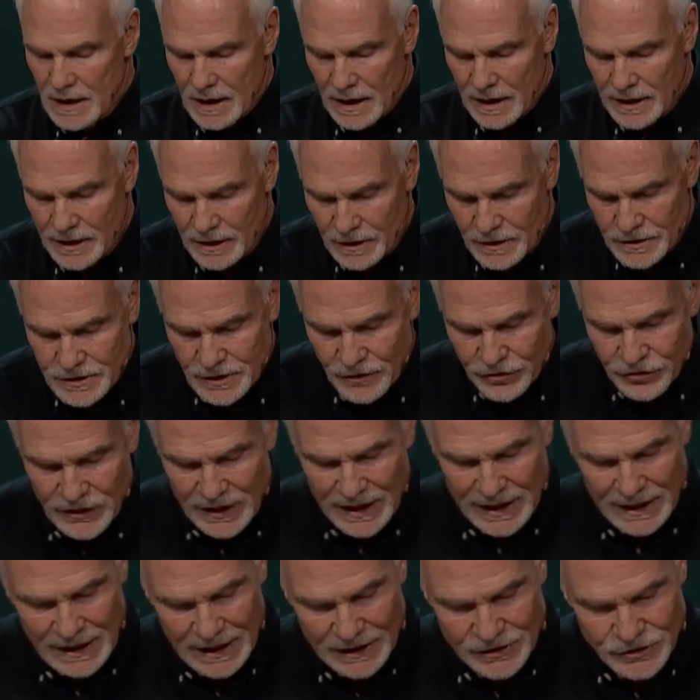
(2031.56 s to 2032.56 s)
And here's the
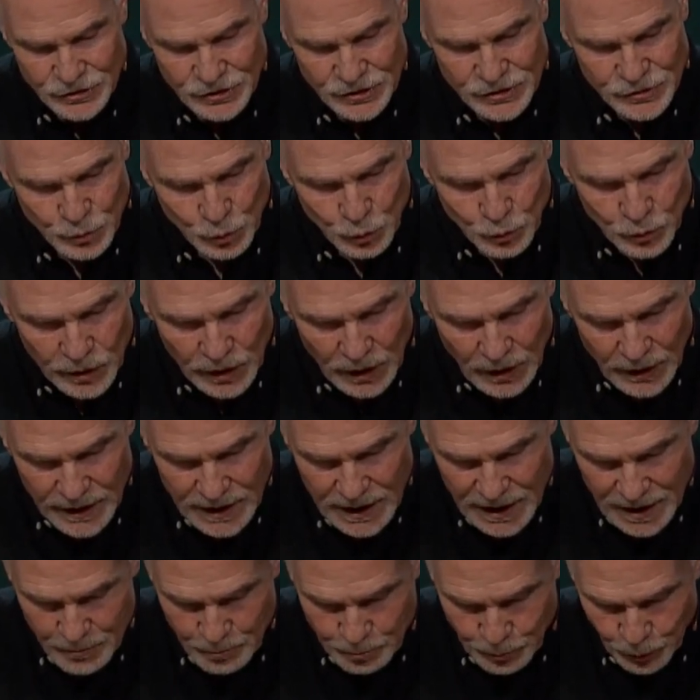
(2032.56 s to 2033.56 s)
thing it's just
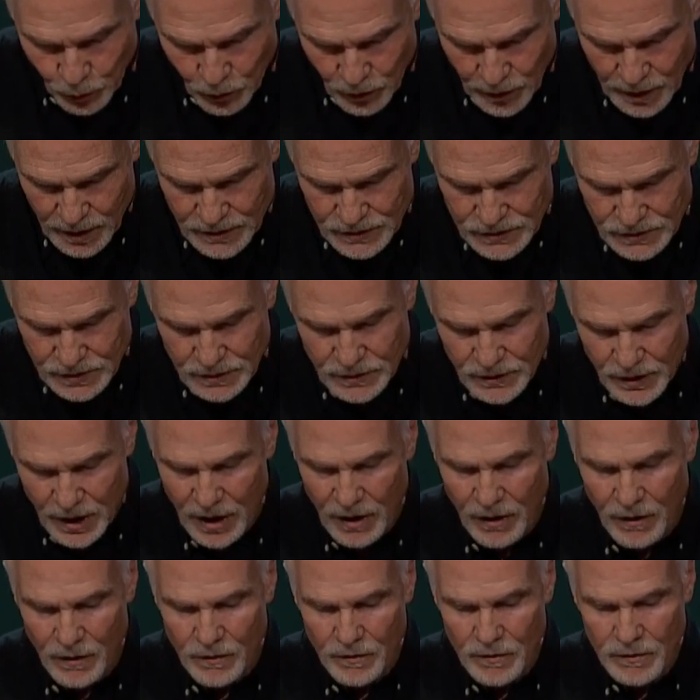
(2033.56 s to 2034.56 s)
really important to
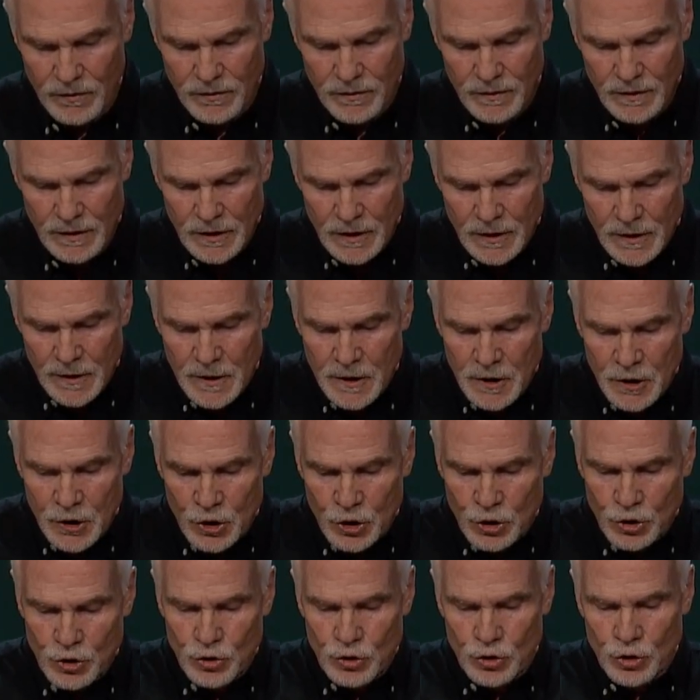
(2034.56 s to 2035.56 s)
know
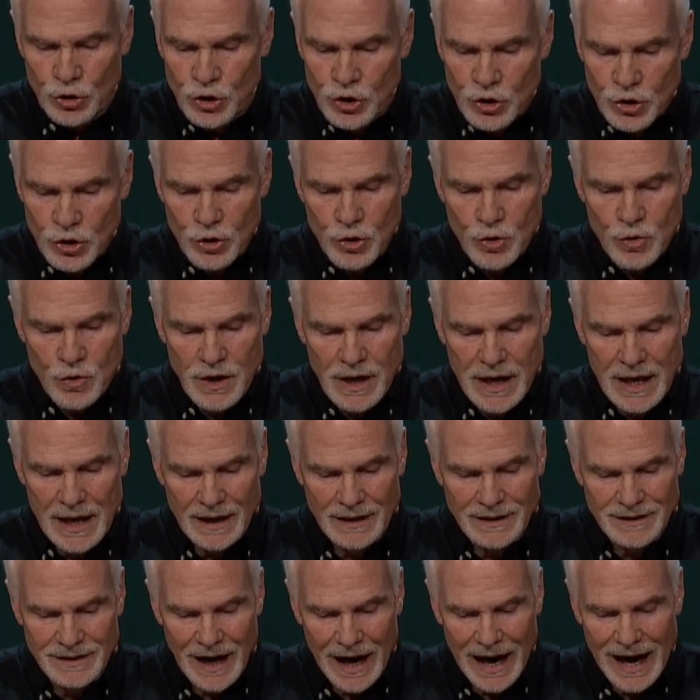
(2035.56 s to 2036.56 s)
you
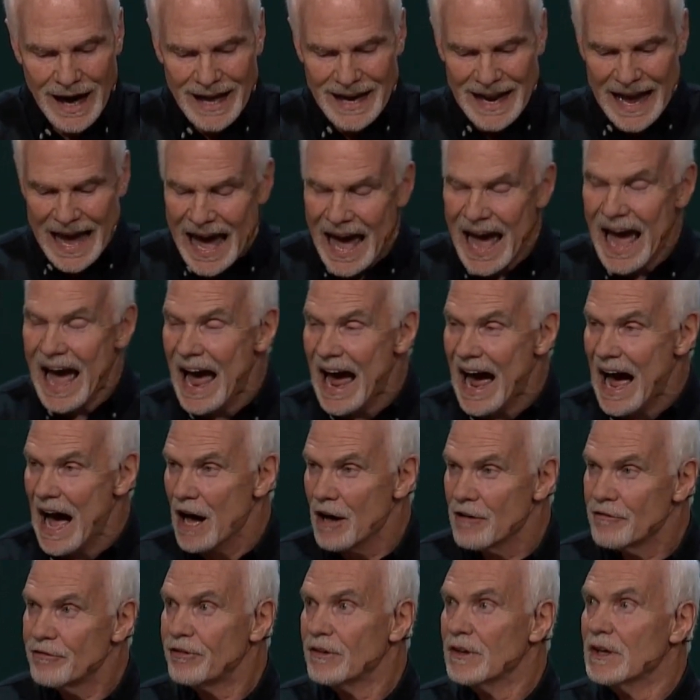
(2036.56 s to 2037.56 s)
cannot
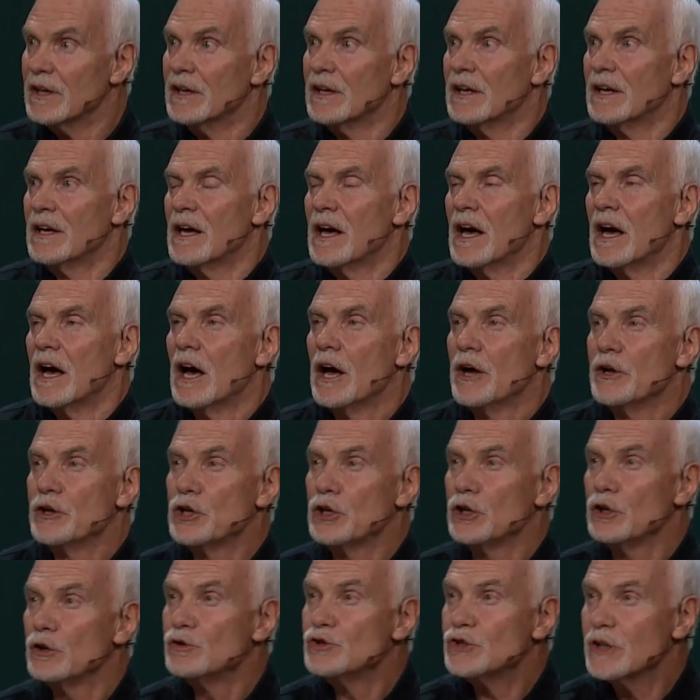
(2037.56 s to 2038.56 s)
have a
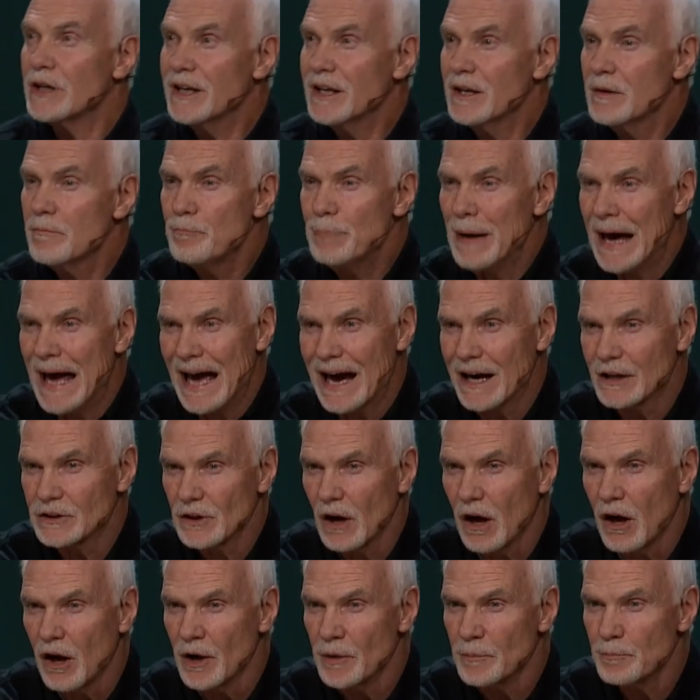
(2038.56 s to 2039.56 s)
huge
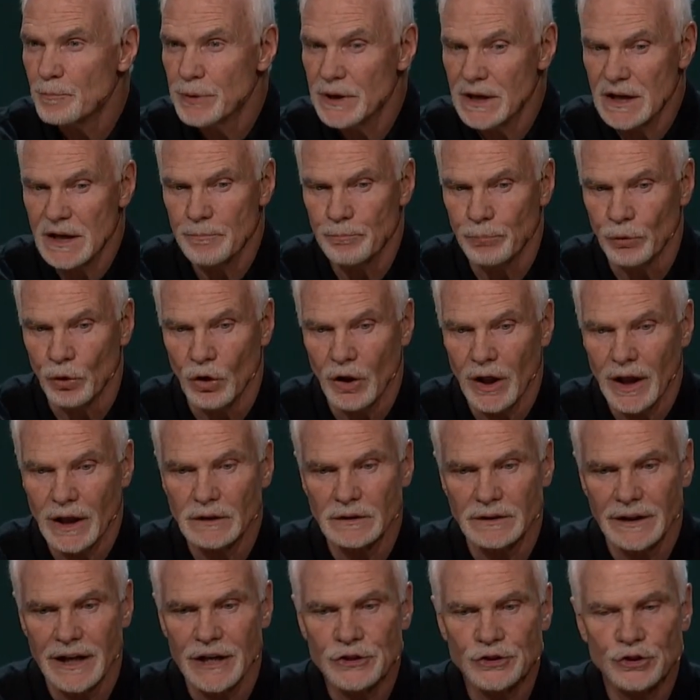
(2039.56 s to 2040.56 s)
impact on people
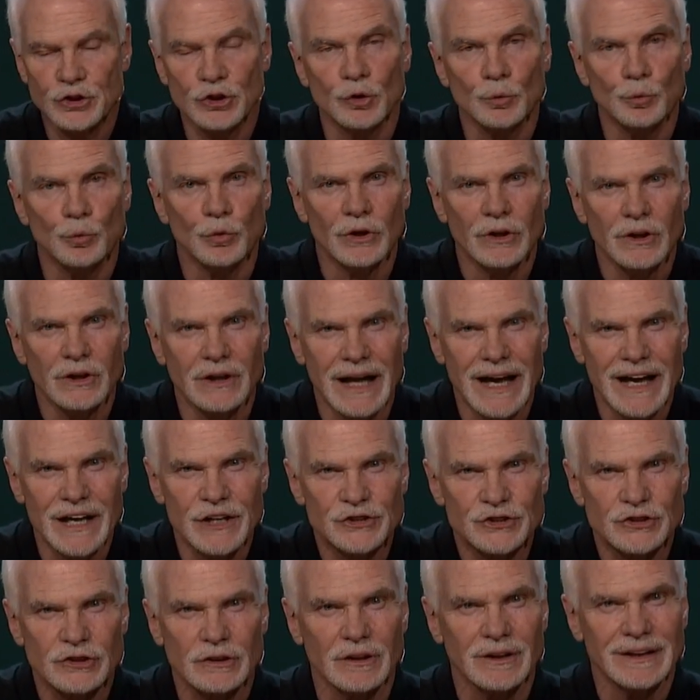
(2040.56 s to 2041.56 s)
unless you're
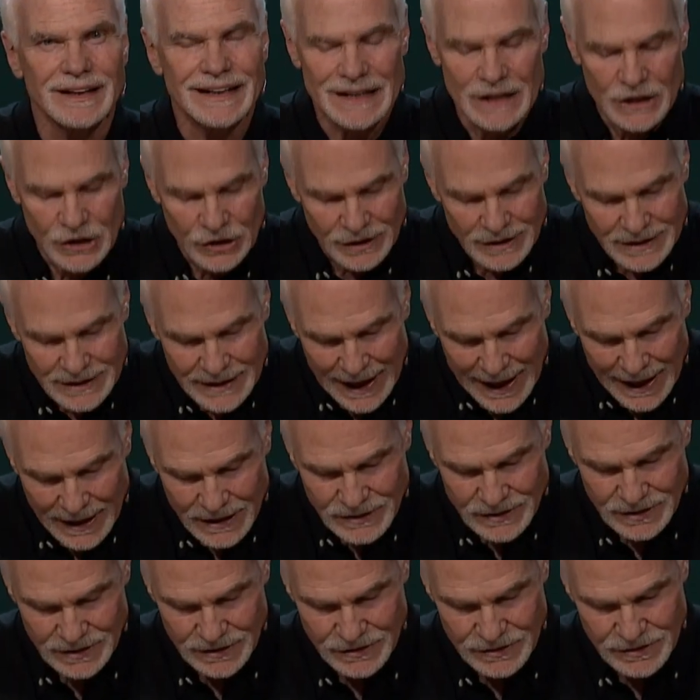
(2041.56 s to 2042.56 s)
relationally
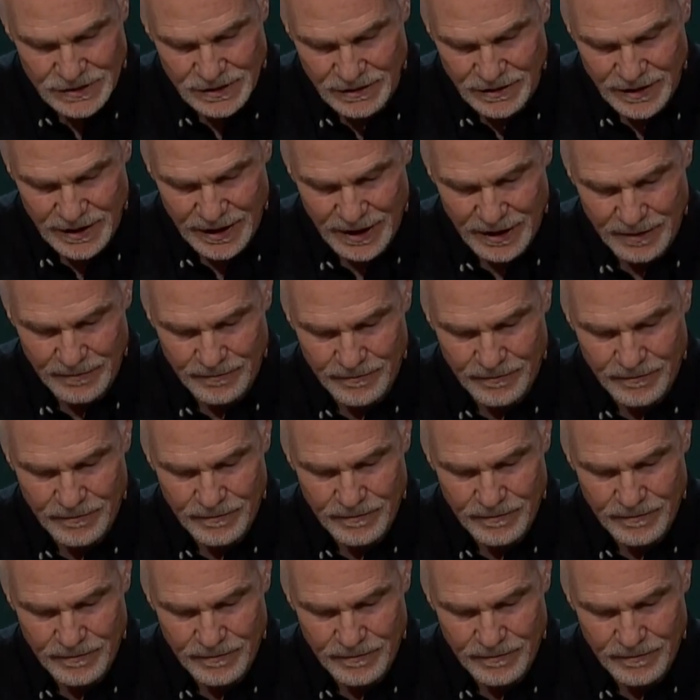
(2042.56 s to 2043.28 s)
connected to them.